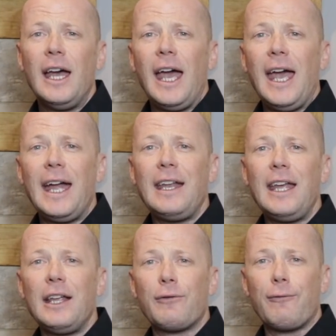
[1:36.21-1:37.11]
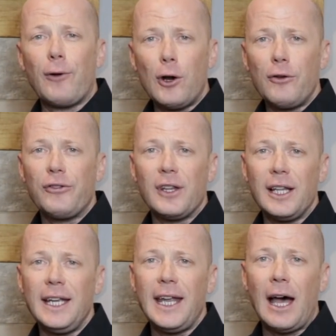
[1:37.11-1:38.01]
And his first
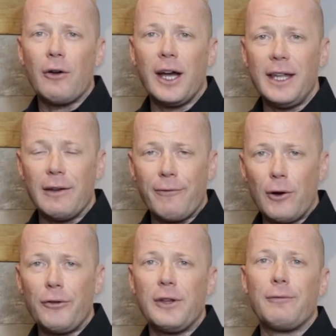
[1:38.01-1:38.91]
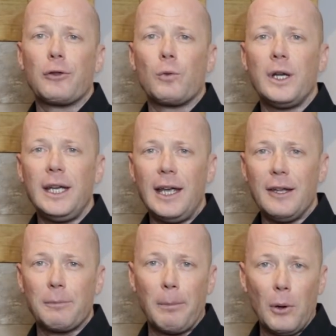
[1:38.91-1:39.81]
lead out guy, the first of three,
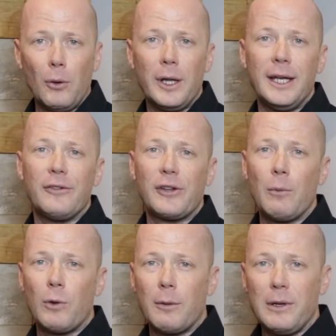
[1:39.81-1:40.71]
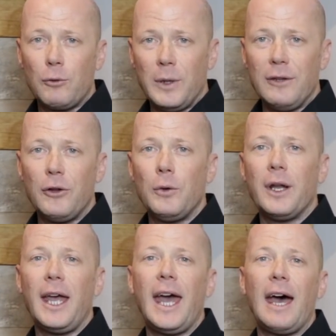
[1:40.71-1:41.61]
is pulling somewhere between
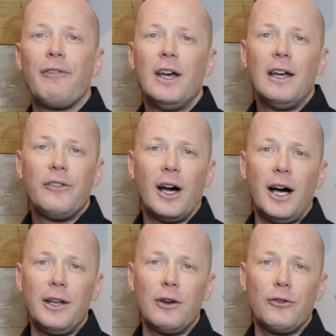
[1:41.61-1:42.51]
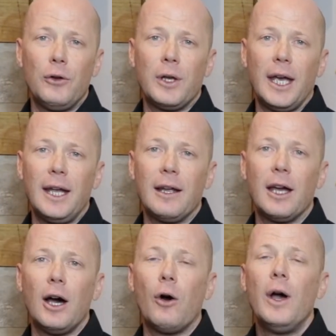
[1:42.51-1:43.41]
2.5 to under 2K to
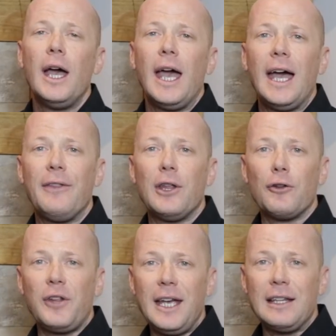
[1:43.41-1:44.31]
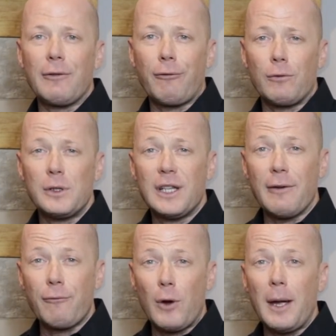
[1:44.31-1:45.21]
go. And they'll take the
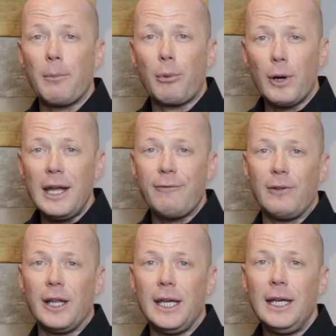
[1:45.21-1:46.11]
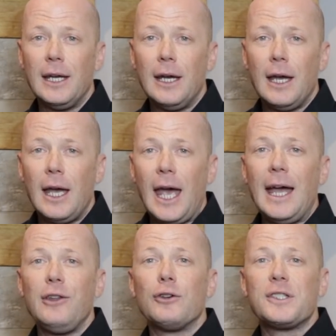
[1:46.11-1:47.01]
front briefly.
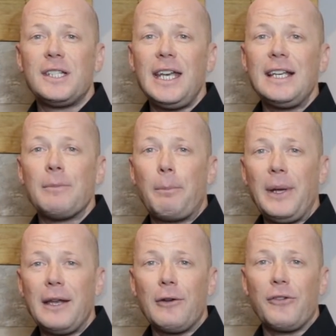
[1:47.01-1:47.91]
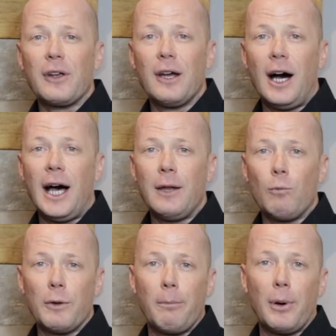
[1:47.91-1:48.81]
And you'll see Peter Sagan
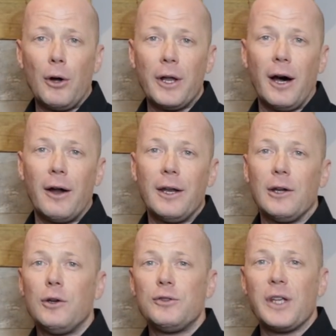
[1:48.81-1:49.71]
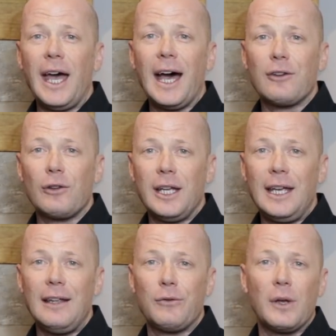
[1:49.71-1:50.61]
with Bonnart, who's actually
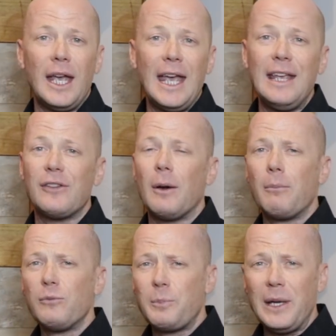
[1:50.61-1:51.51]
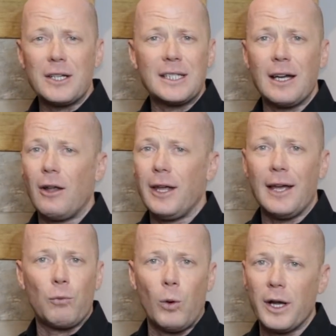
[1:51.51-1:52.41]
Peter Sagan only
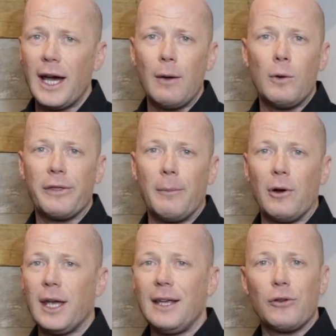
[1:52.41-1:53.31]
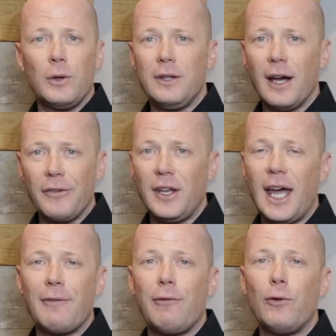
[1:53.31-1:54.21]
has one guy with him, okay? So he doesn't
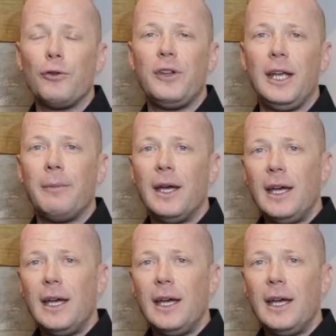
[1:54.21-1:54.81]
have a full team.